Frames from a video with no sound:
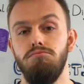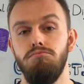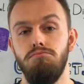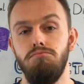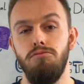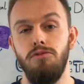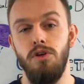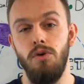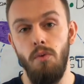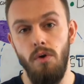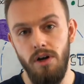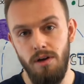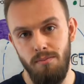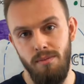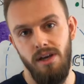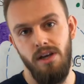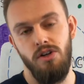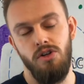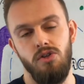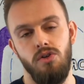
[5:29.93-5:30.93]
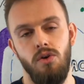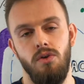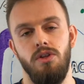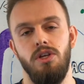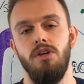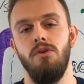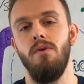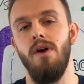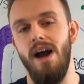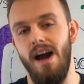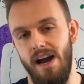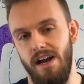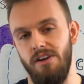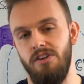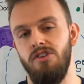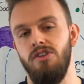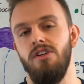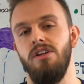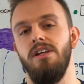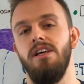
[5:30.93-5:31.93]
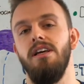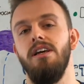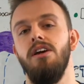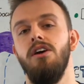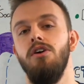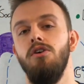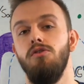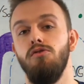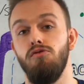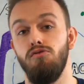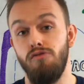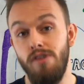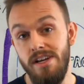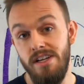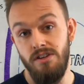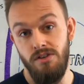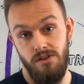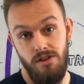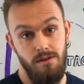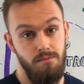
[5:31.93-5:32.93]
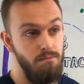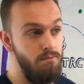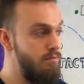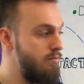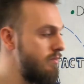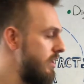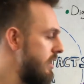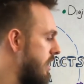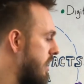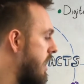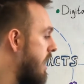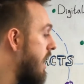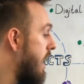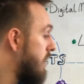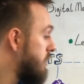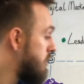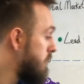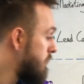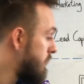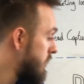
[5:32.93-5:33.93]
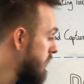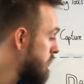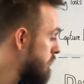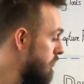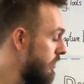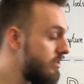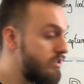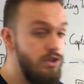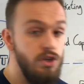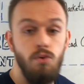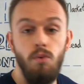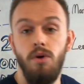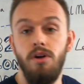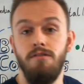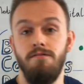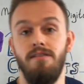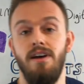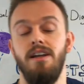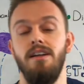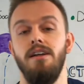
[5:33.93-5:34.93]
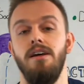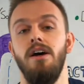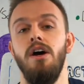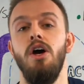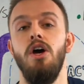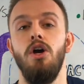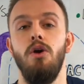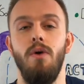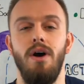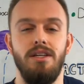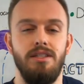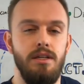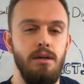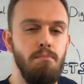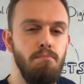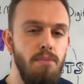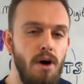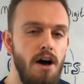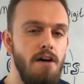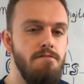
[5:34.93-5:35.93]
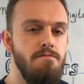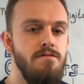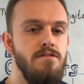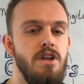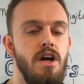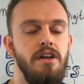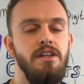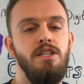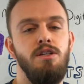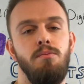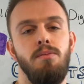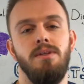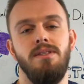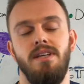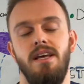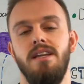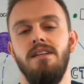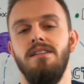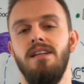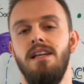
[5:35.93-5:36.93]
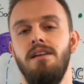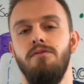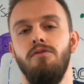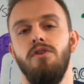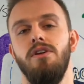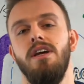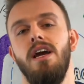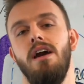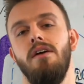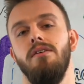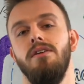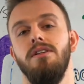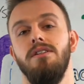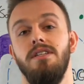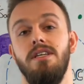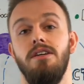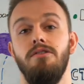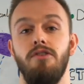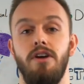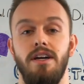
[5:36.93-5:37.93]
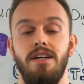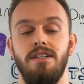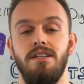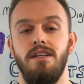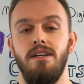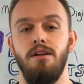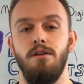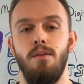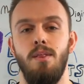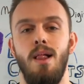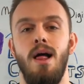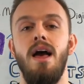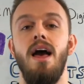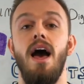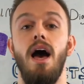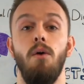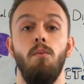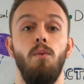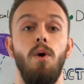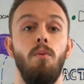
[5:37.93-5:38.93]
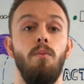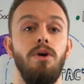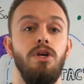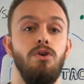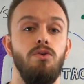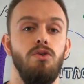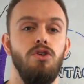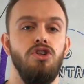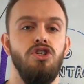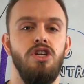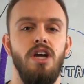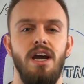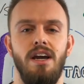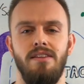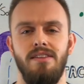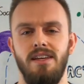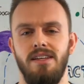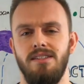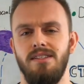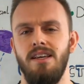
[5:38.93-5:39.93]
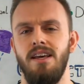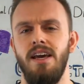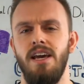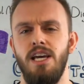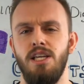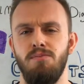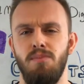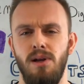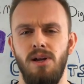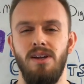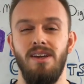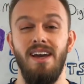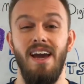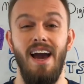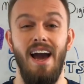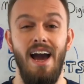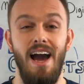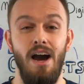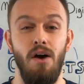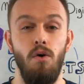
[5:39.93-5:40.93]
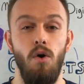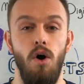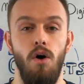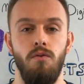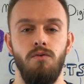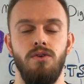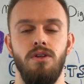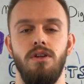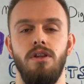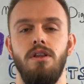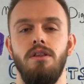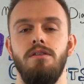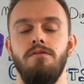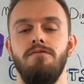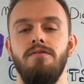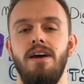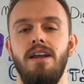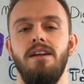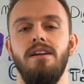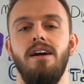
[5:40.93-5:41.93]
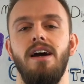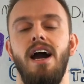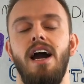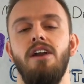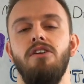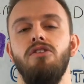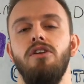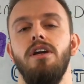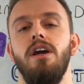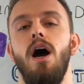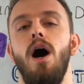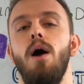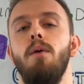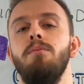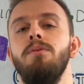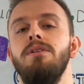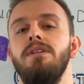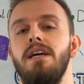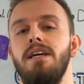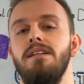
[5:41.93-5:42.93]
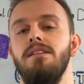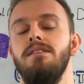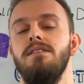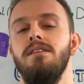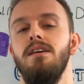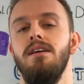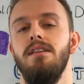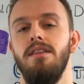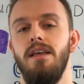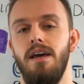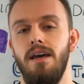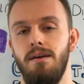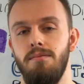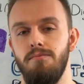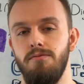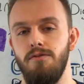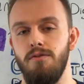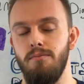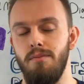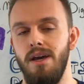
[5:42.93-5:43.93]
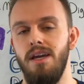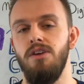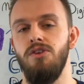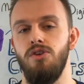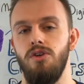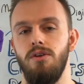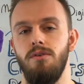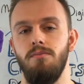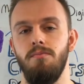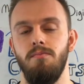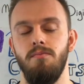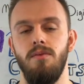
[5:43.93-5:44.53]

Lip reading: you want to make sure that you actually reach them. And so for this reason, you want a vendor who has an above 90% delivery guarantee rate. And one way you can check this is by looking at how often the vendor actually updates their information.